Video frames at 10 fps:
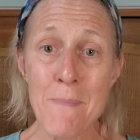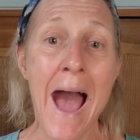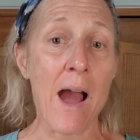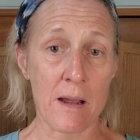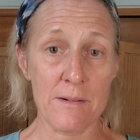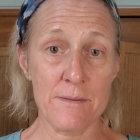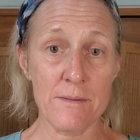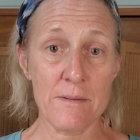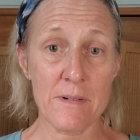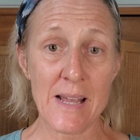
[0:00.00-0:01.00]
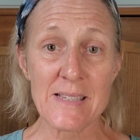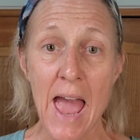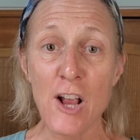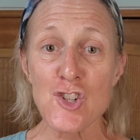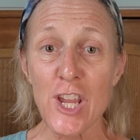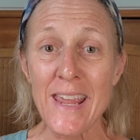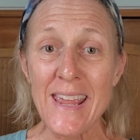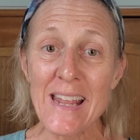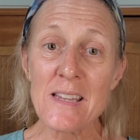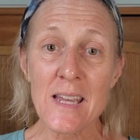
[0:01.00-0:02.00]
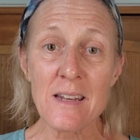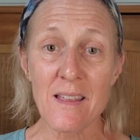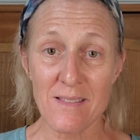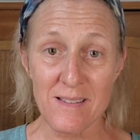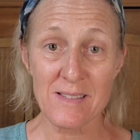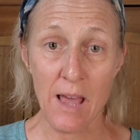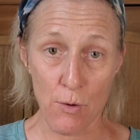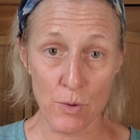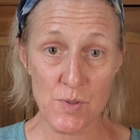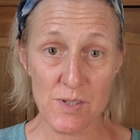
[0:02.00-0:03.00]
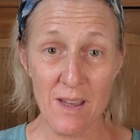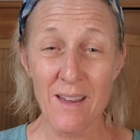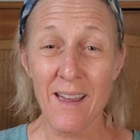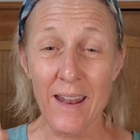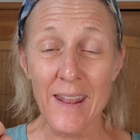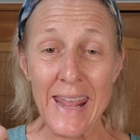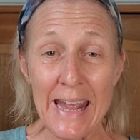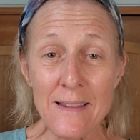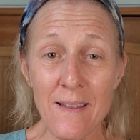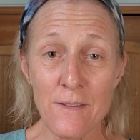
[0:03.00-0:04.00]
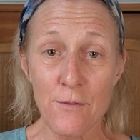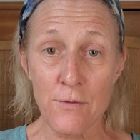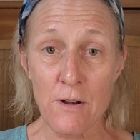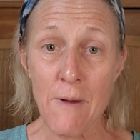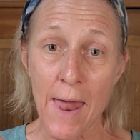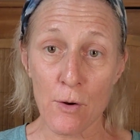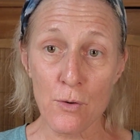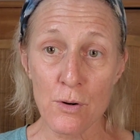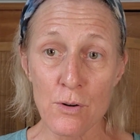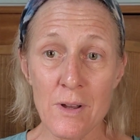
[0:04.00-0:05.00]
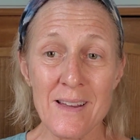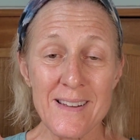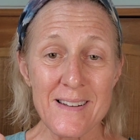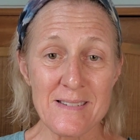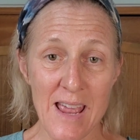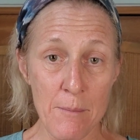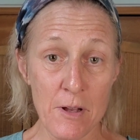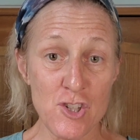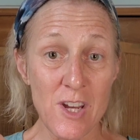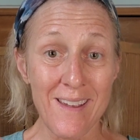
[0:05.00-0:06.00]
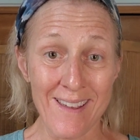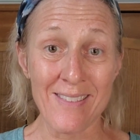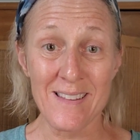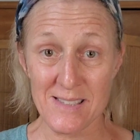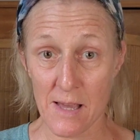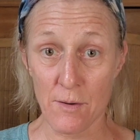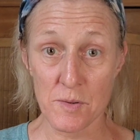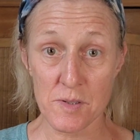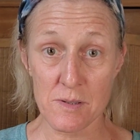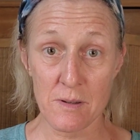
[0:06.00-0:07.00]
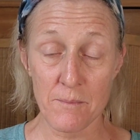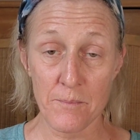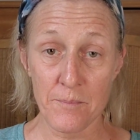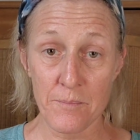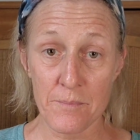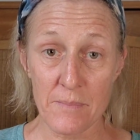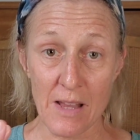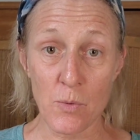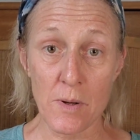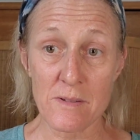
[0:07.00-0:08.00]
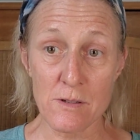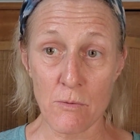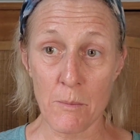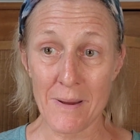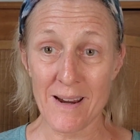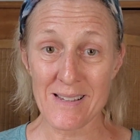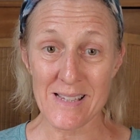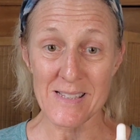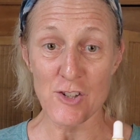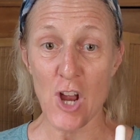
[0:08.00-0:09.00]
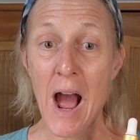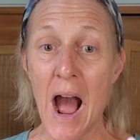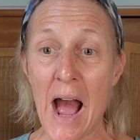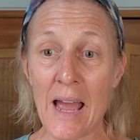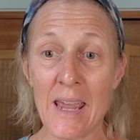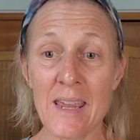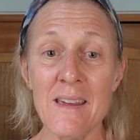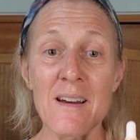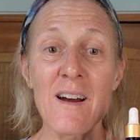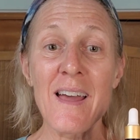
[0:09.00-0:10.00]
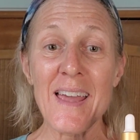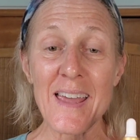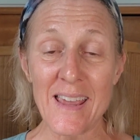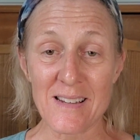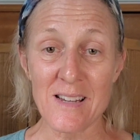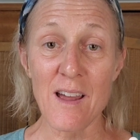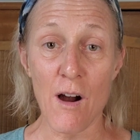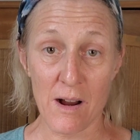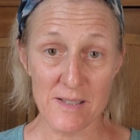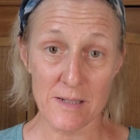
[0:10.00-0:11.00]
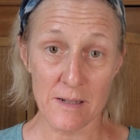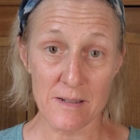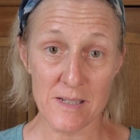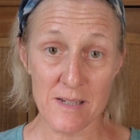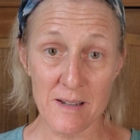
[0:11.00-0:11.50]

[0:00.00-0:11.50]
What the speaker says: back. It's actually healing the cells and healing the free radical damage in the cells. That's what it's doing, because it's such a high antioxidant